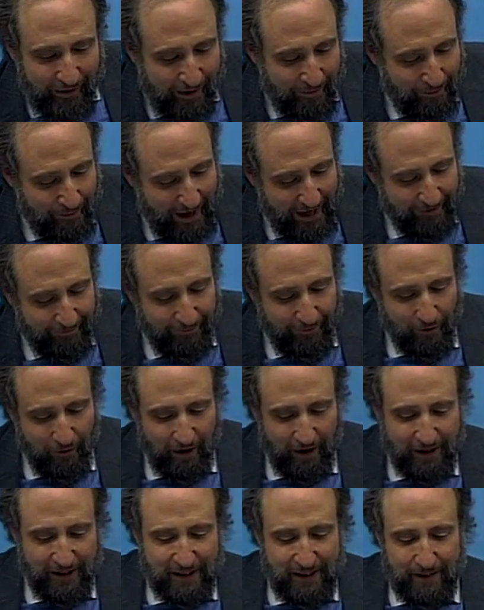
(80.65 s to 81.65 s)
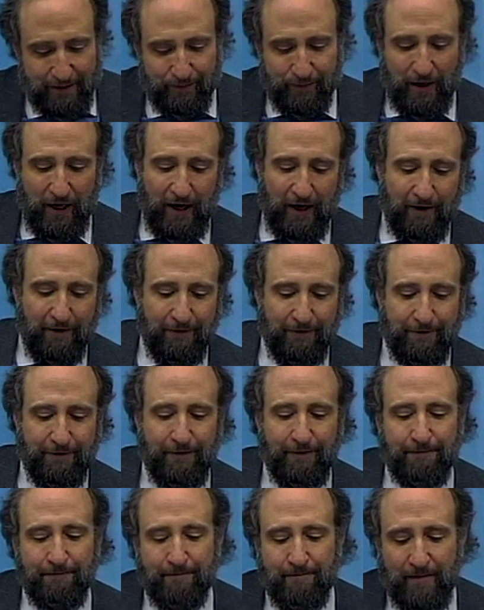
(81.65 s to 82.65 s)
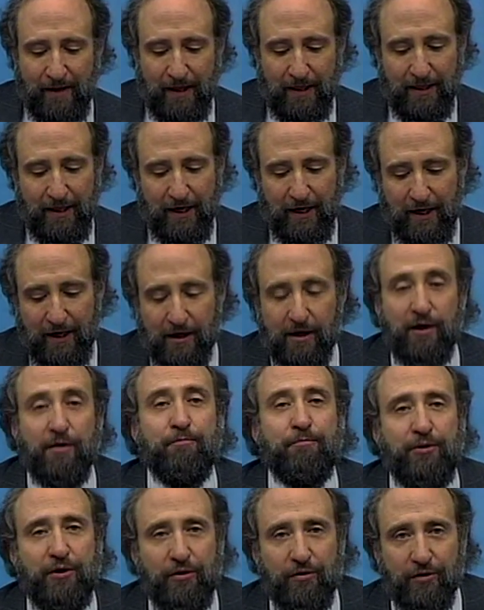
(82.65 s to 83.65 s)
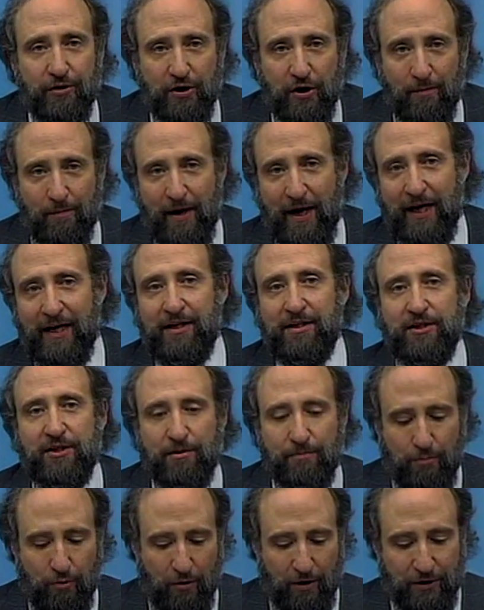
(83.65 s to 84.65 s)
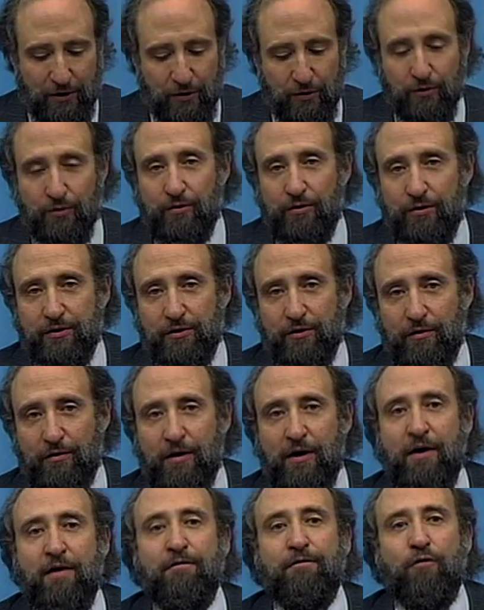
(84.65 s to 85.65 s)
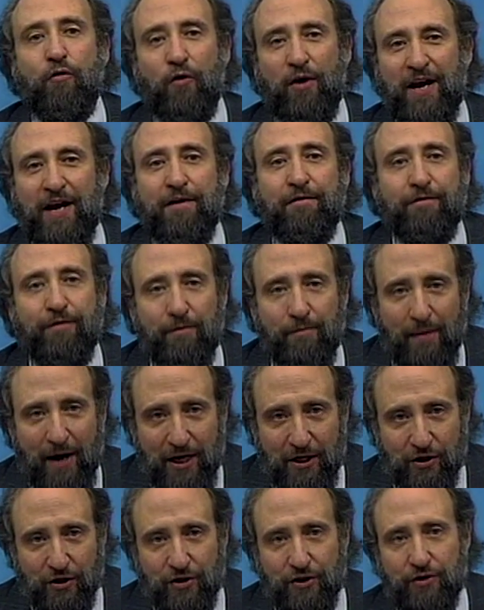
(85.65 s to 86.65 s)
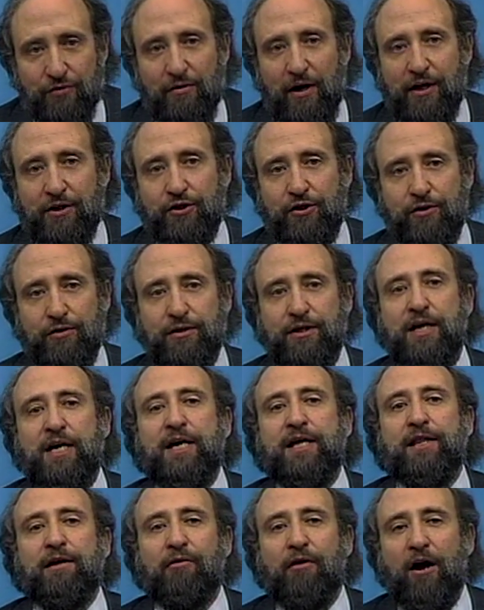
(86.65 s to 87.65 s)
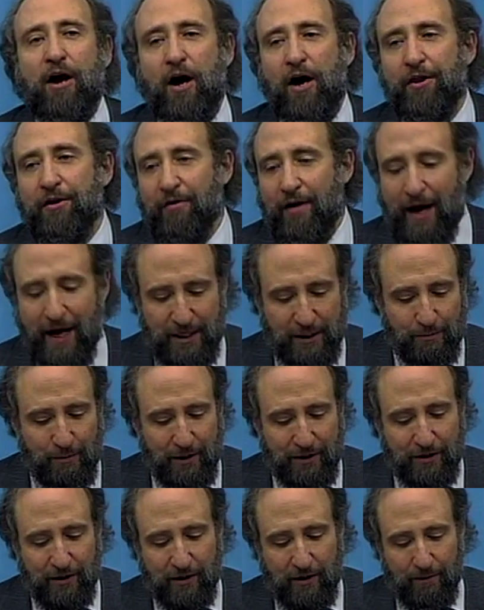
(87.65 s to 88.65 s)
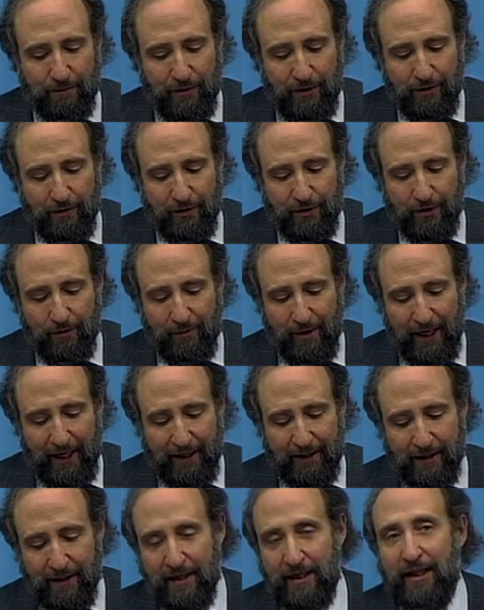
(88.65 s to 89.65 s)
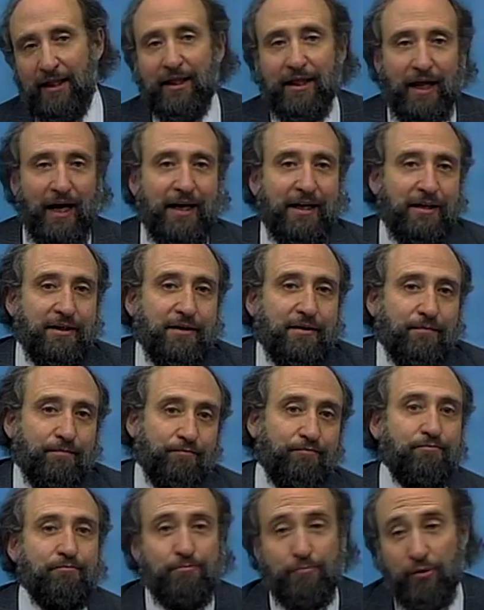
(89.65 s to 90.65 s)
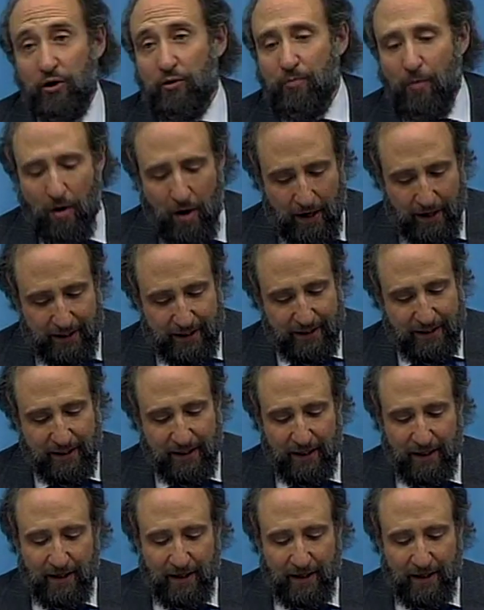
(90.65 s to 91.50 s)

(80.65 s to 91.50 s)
metaphors of the computer domain support tools or for information structures, there are other aspects of the computer domain like bookmarks,